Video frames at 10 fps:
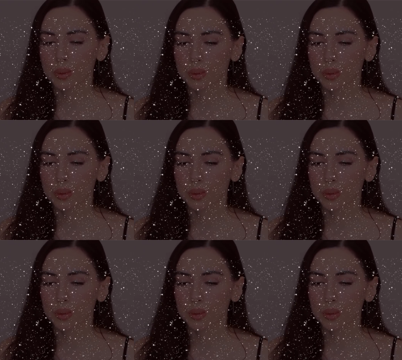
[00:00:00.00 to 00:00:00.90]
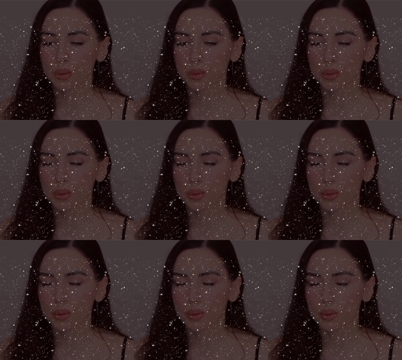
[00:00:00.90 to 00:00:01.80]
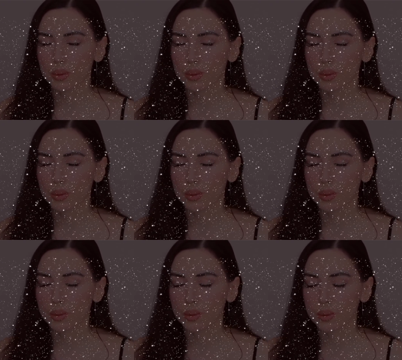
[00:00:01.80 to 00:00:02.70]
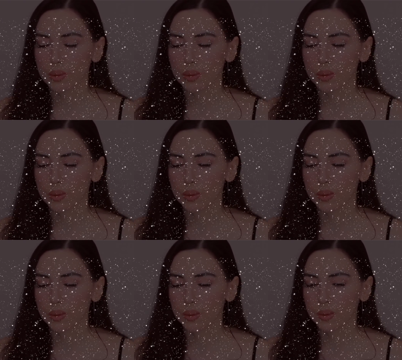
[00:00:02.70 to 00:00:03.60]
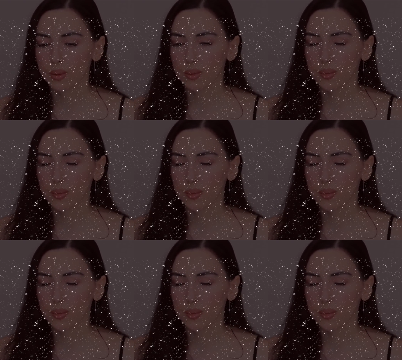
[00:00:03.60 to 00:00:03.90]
Nothing is said.